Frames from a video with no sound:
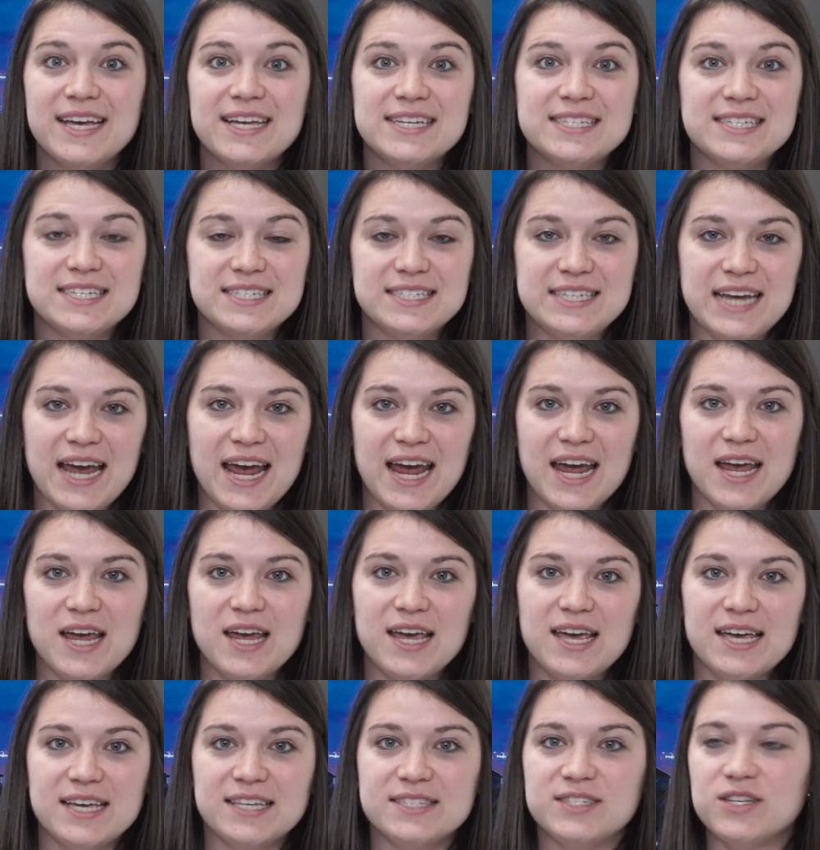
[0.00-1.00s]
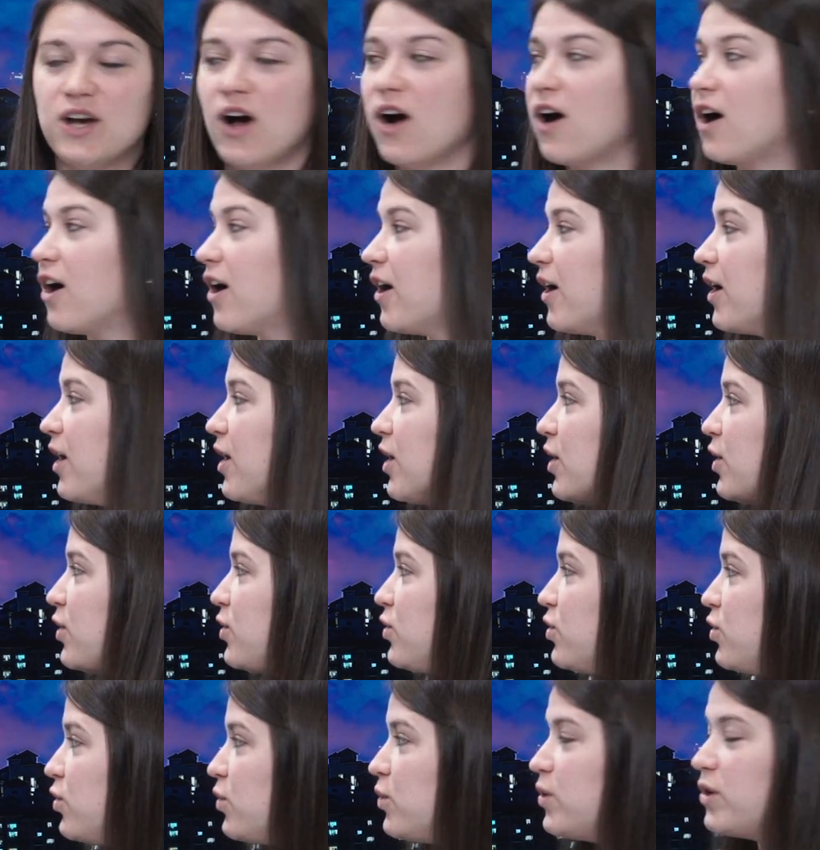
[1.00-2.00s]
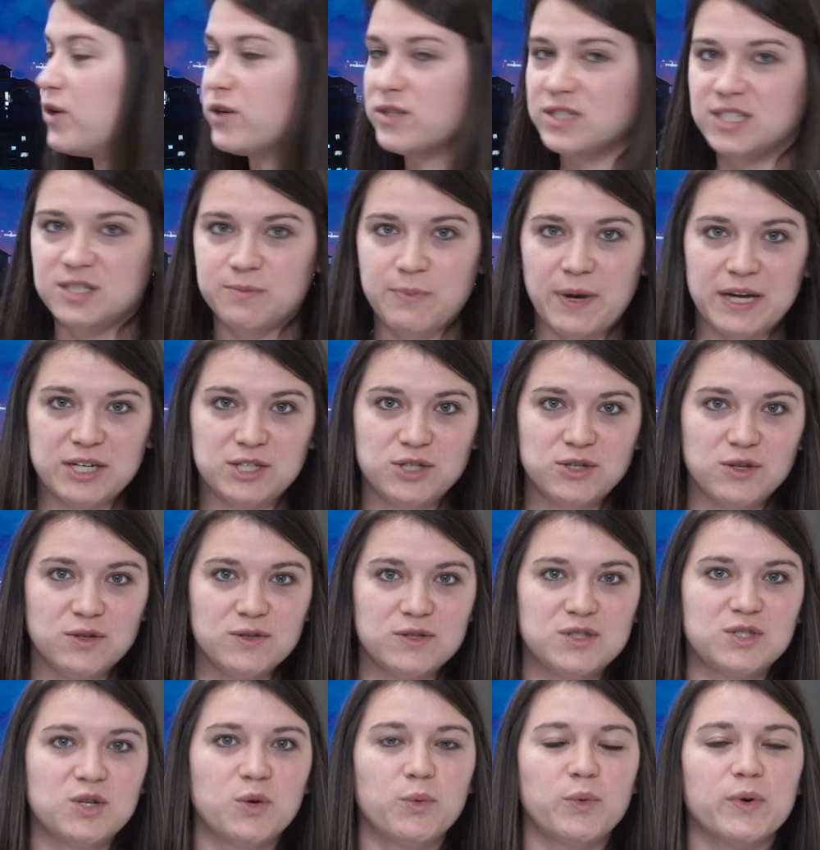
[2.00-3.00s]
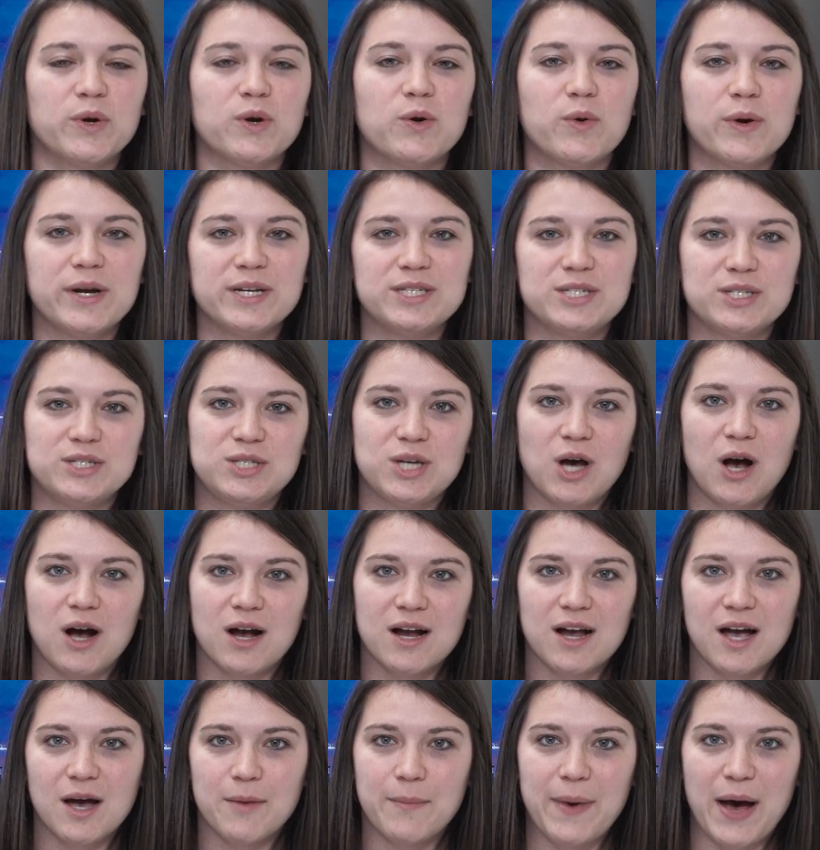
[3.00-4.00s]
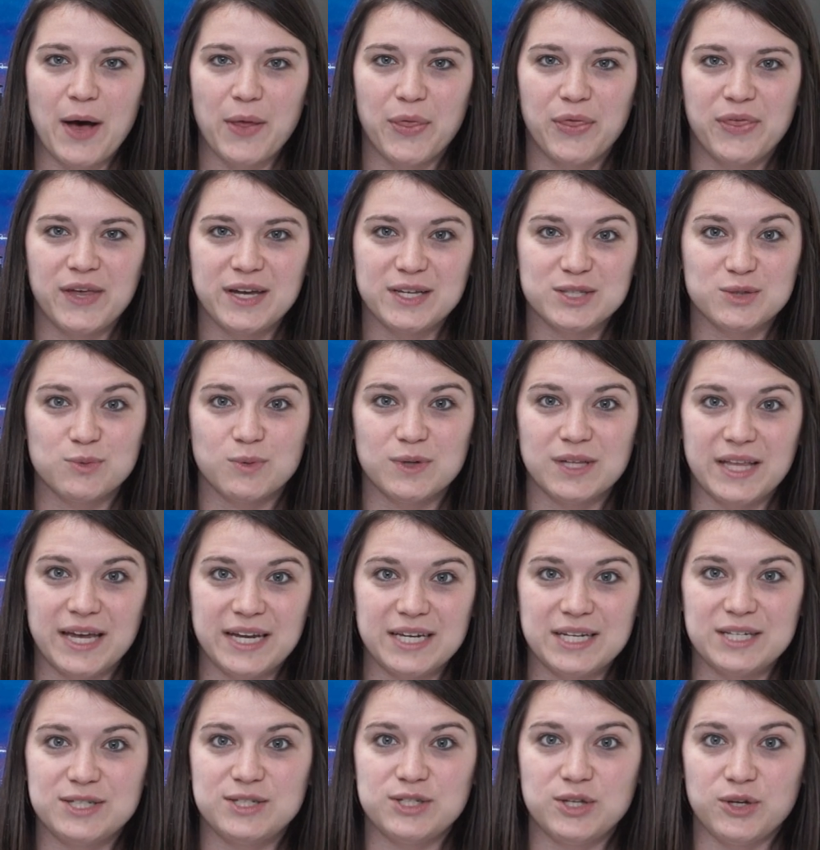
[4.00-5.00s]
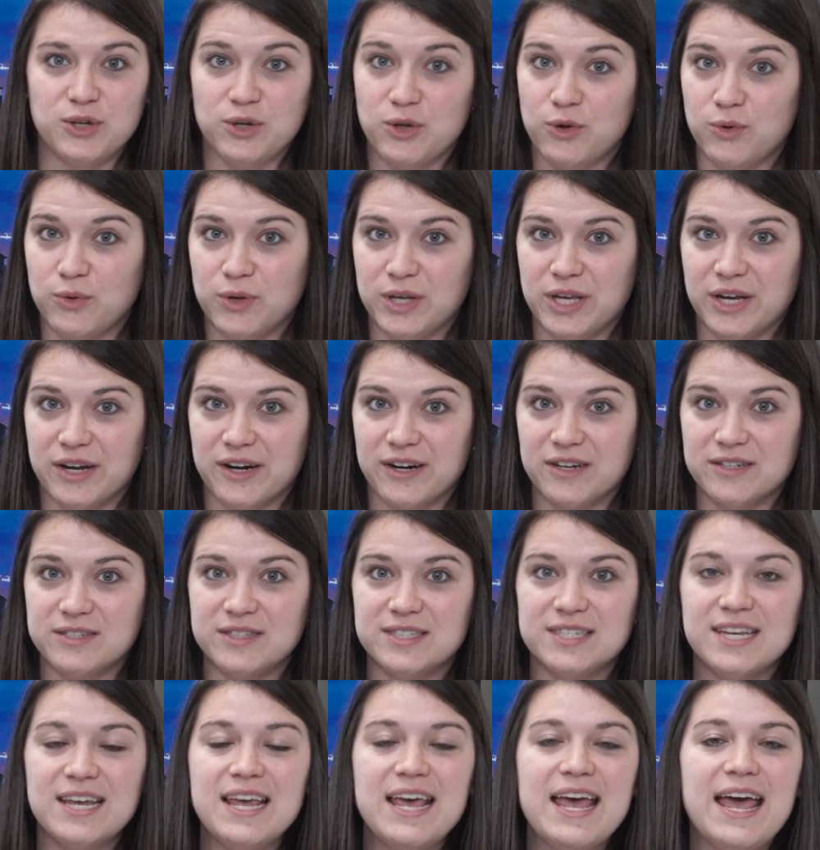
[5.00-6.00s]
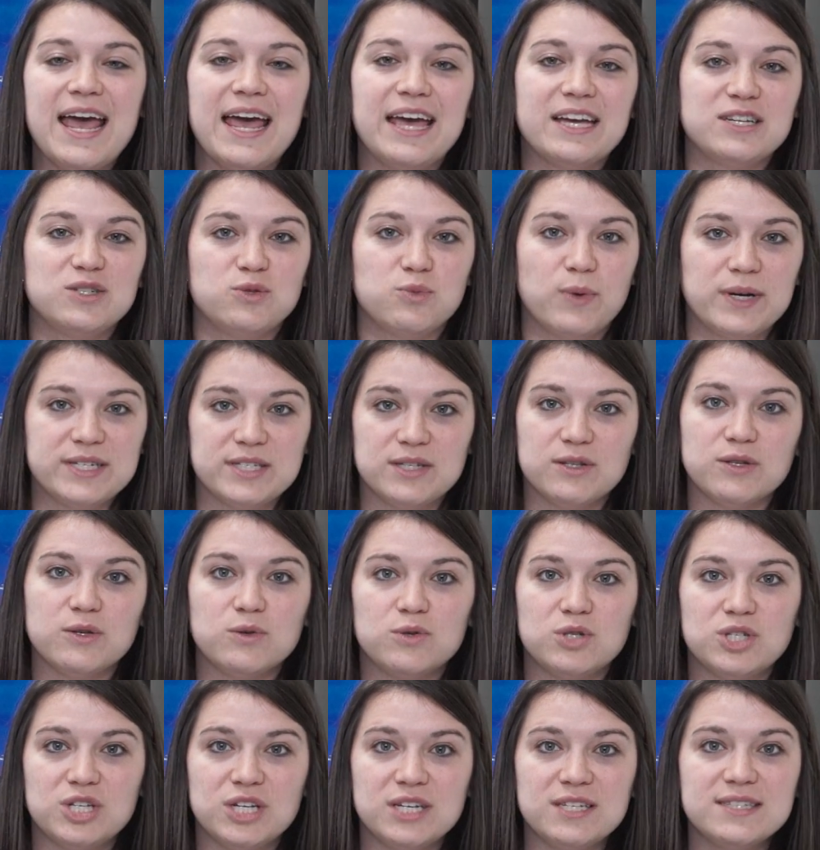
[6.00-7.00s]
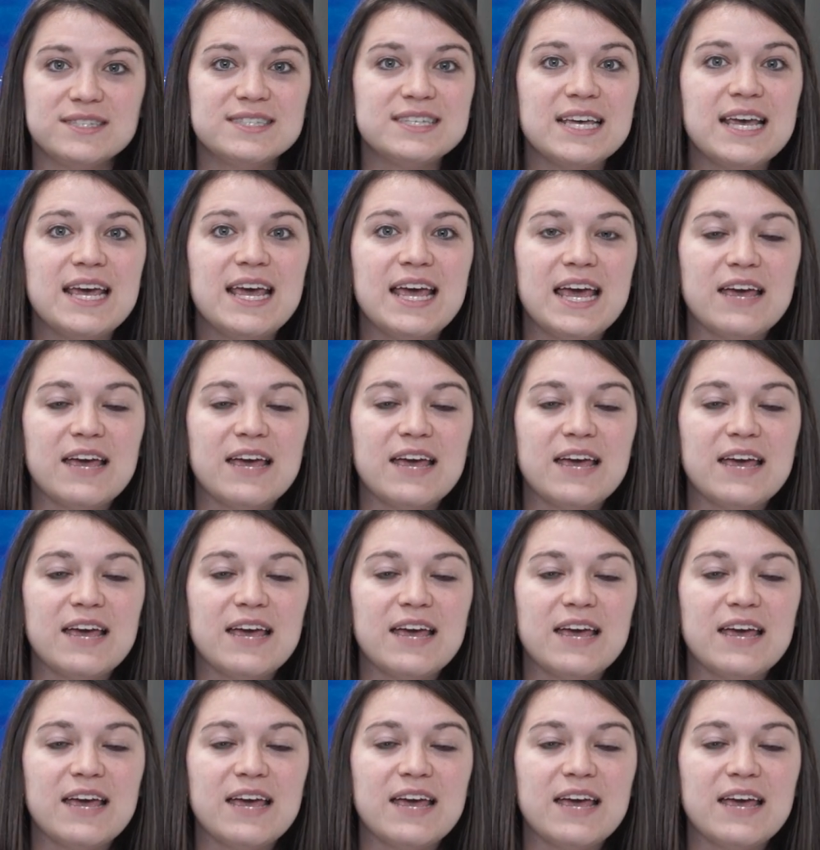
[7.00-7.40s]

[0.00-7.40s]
Today is our New Year special, so we're going to talk about things related to New Year's and resolutions.